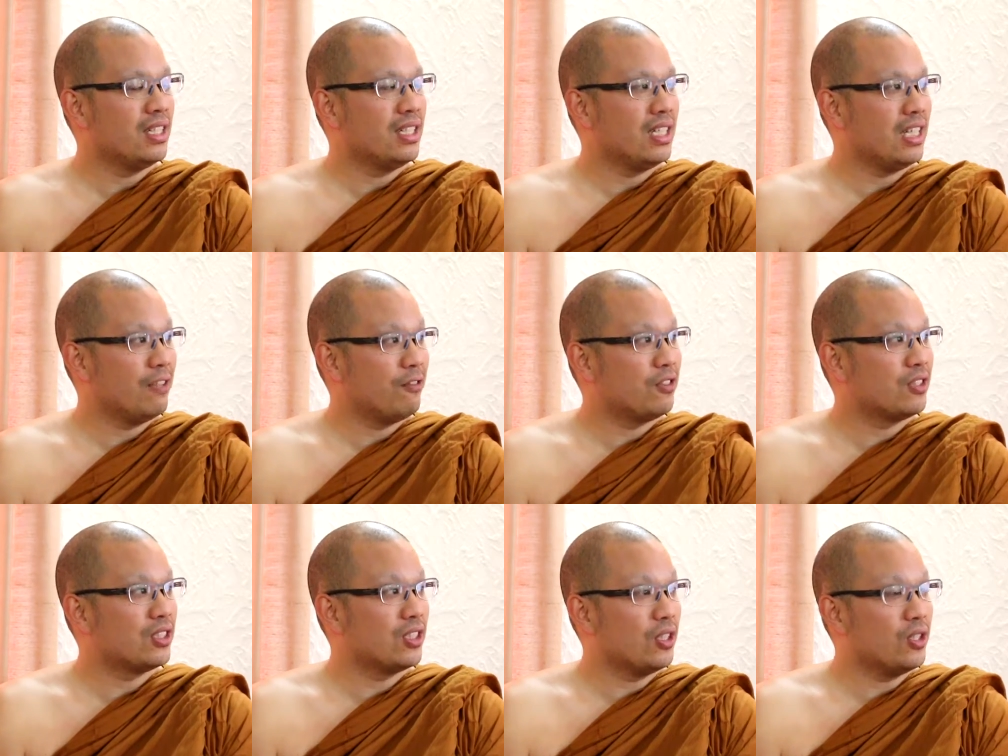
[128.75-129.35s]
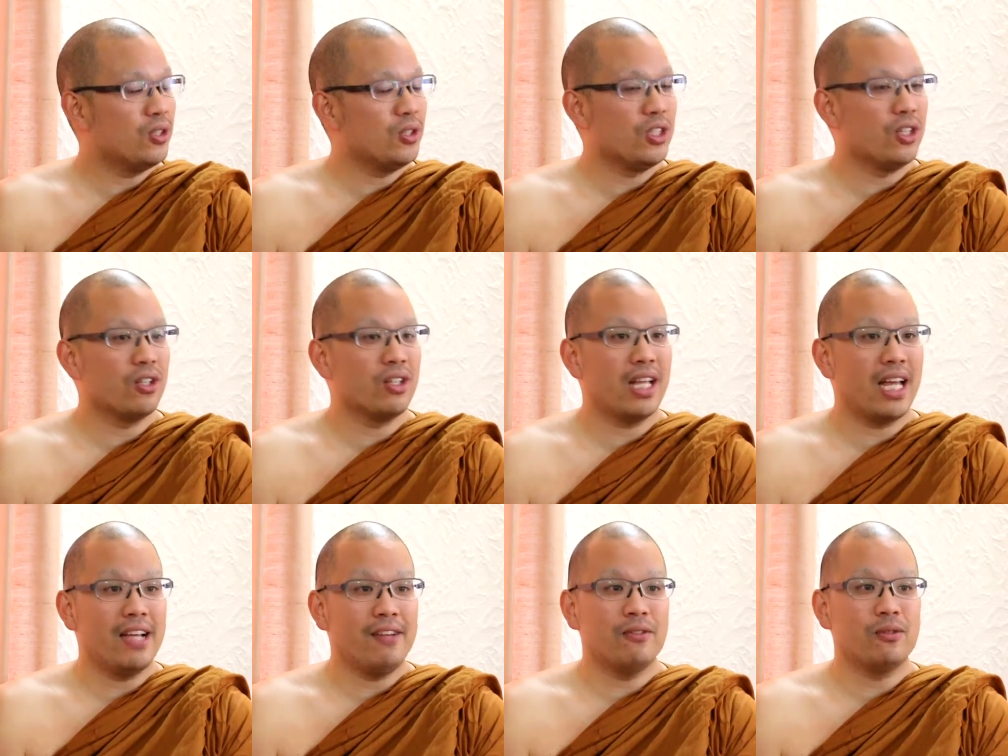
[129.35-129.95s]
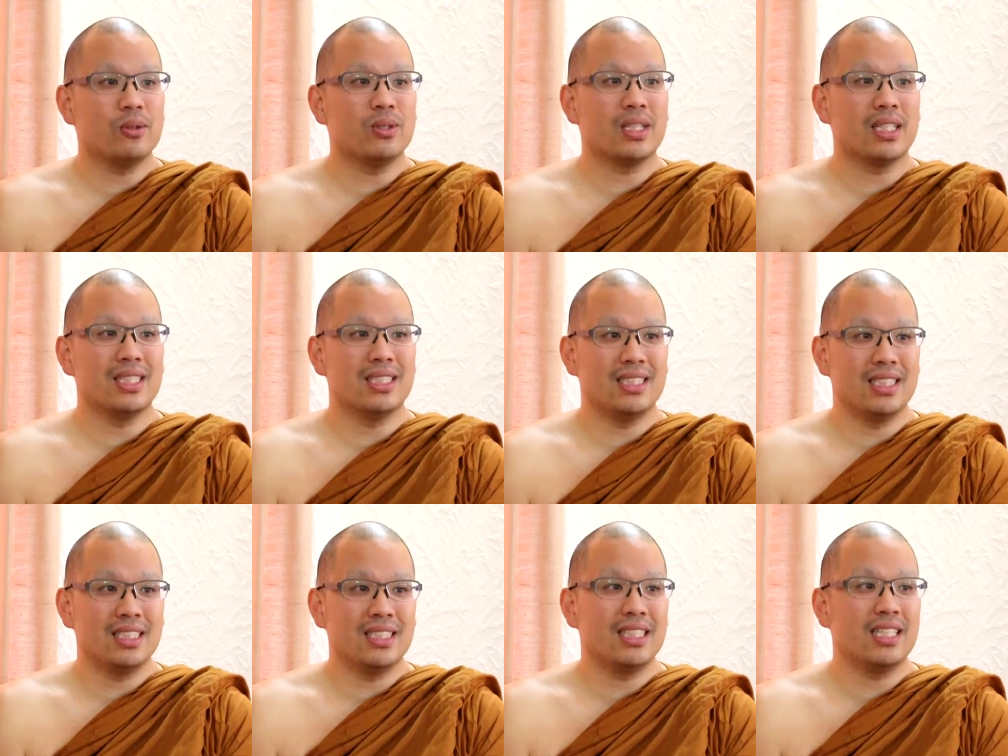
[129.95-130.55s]
If so, your life will
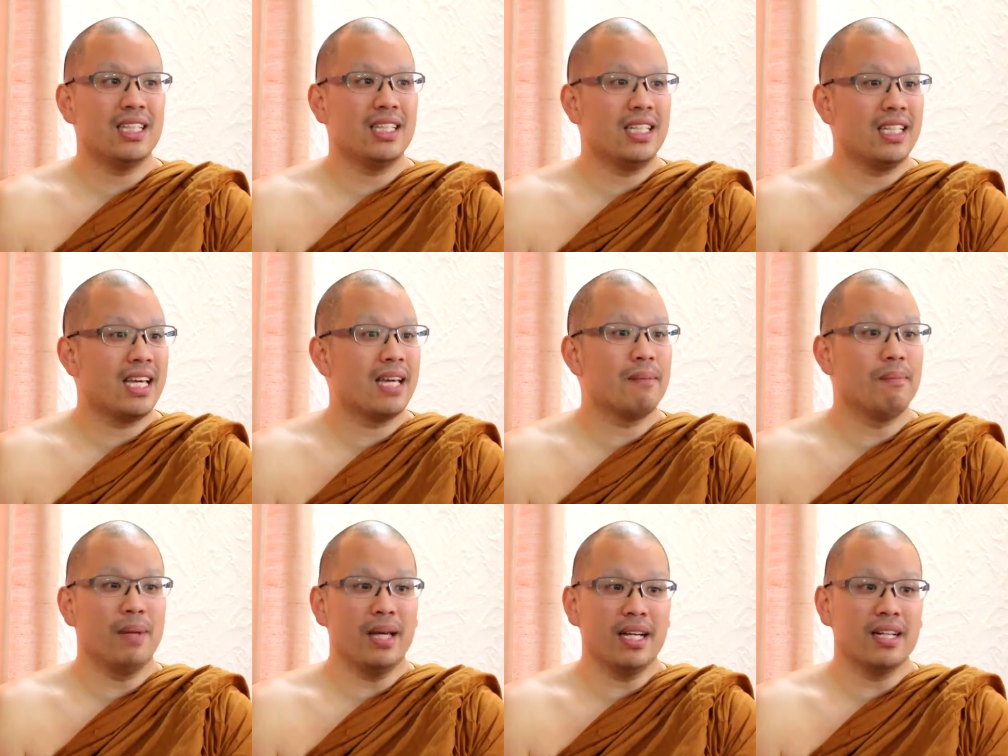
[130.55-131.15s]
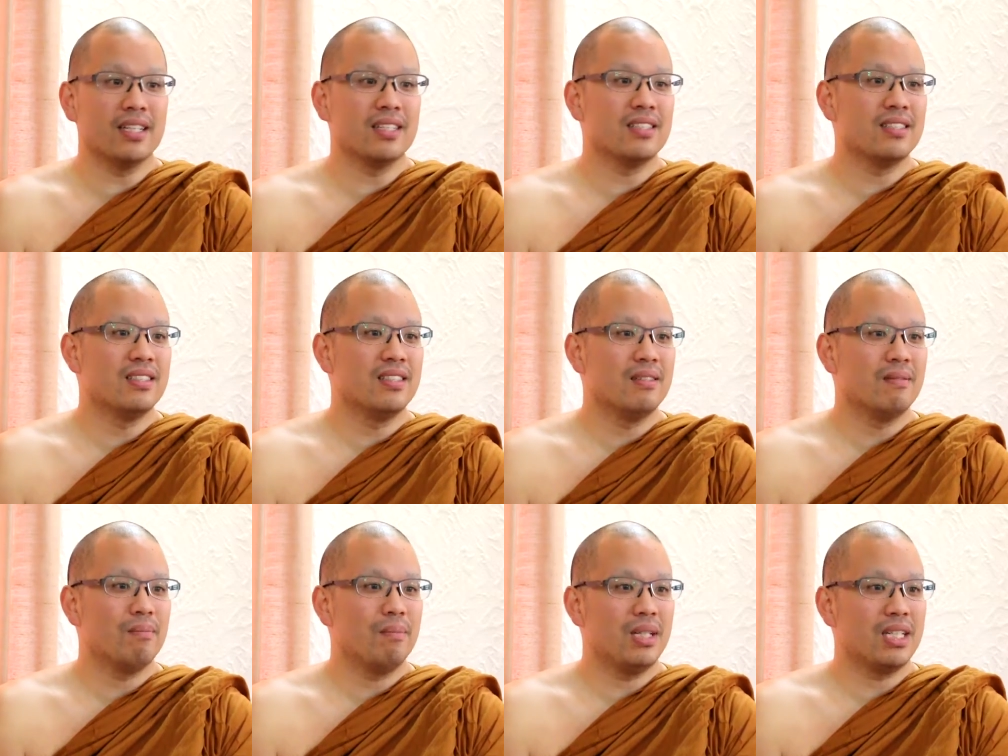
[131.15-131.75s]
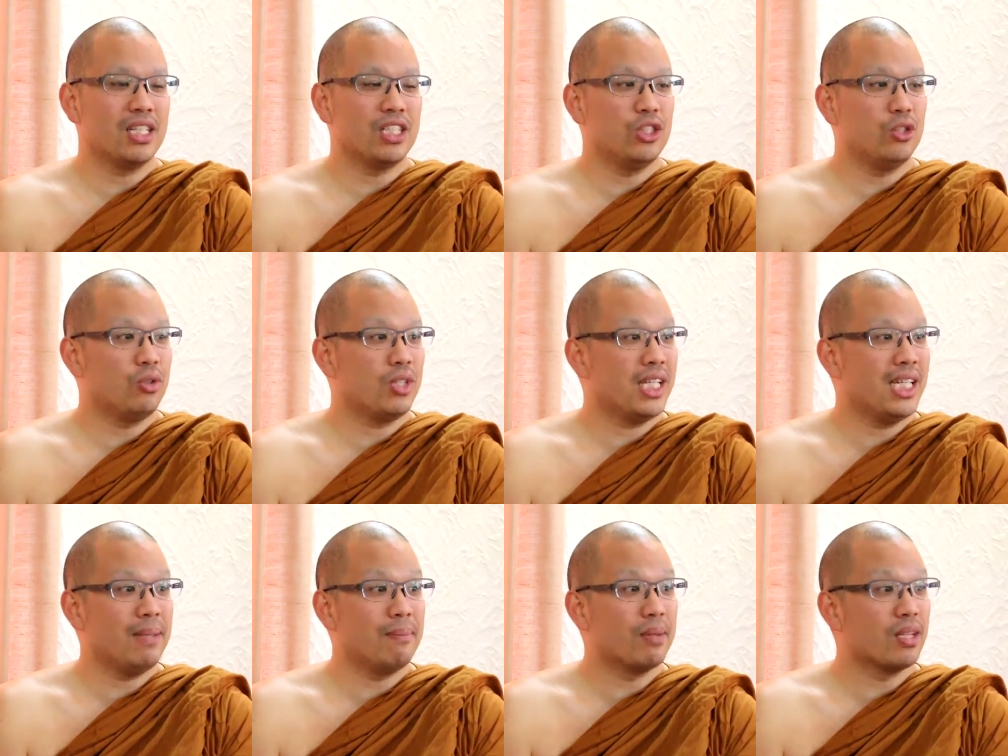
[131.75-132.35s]
consistently get better because you
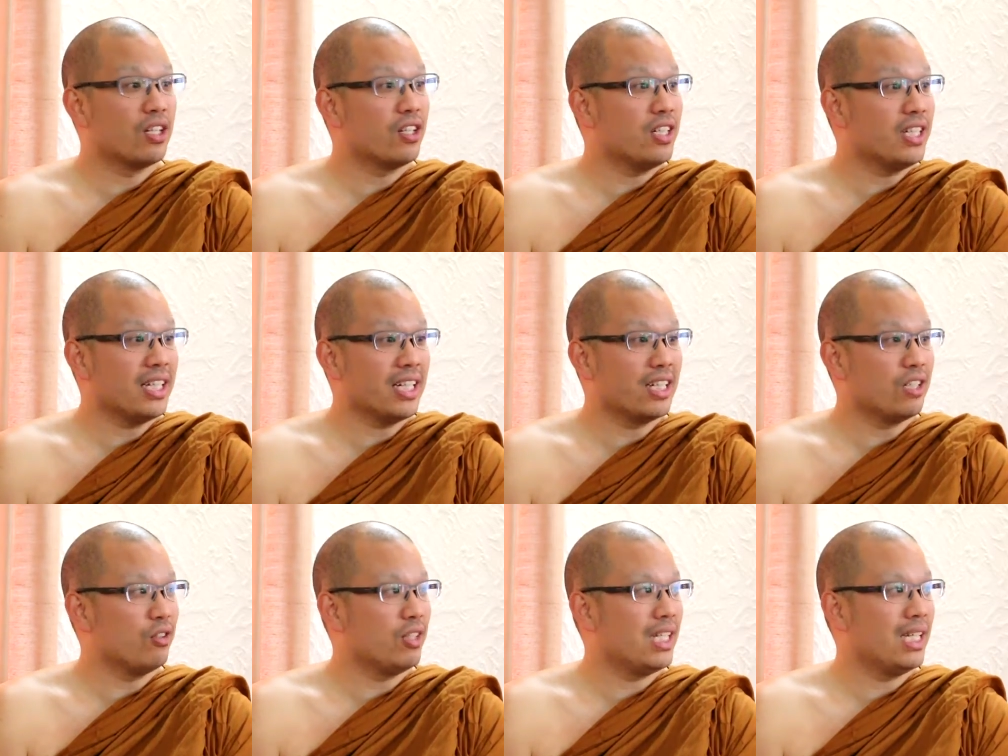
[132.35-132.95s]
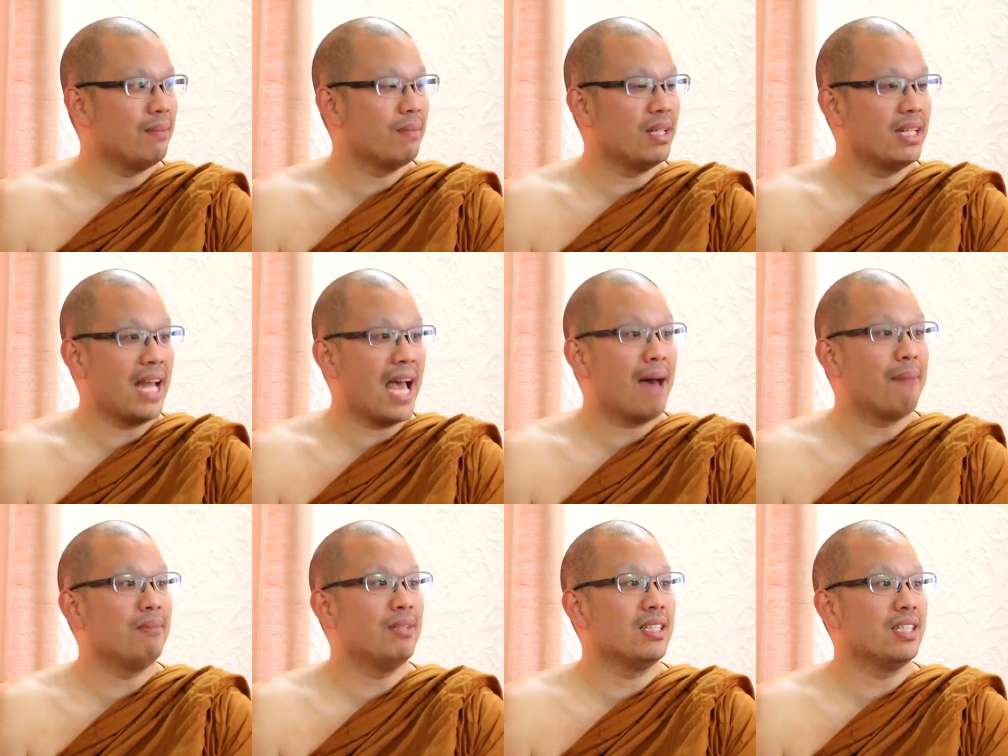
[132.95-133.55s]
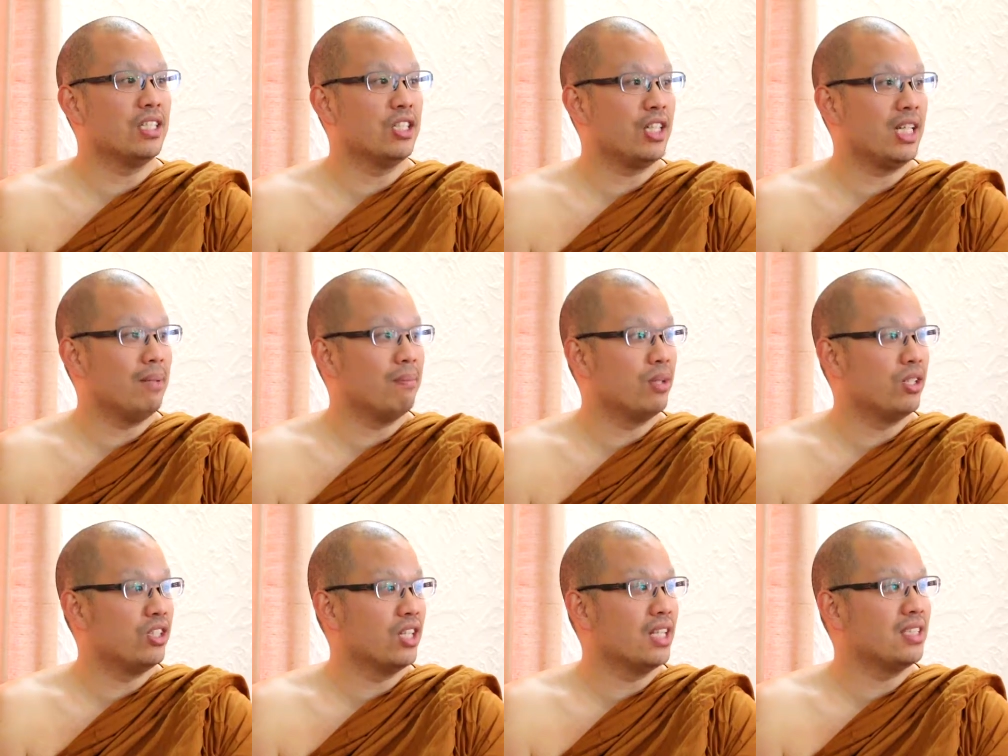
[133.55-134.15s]
keep learning and you keep adapting and you
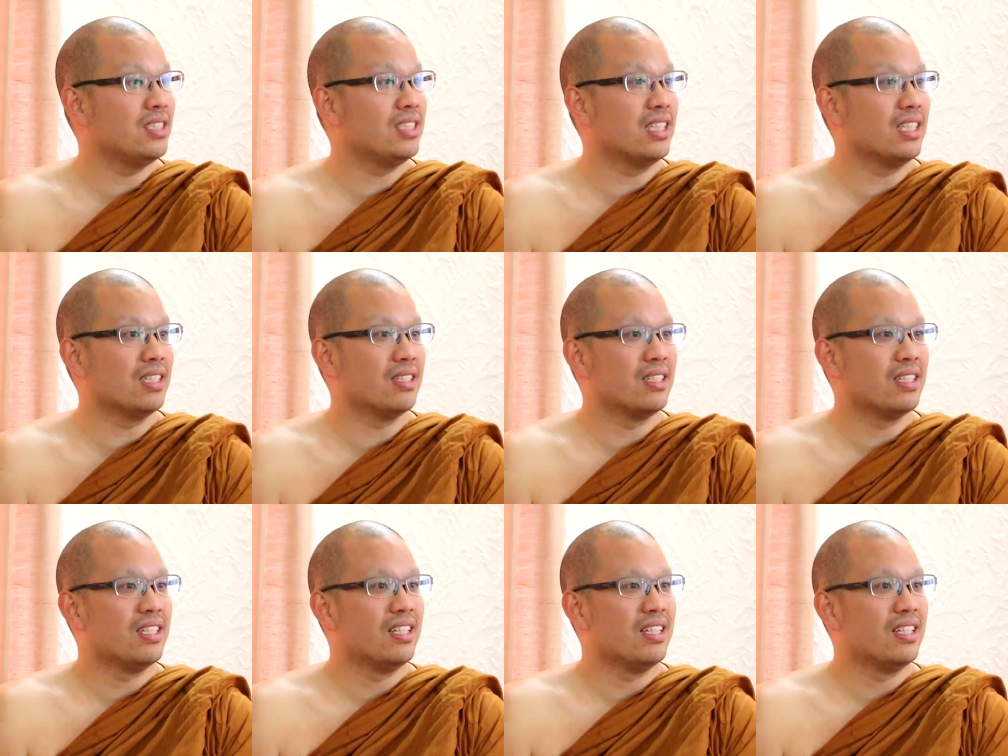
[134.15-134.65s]
keep adjusting.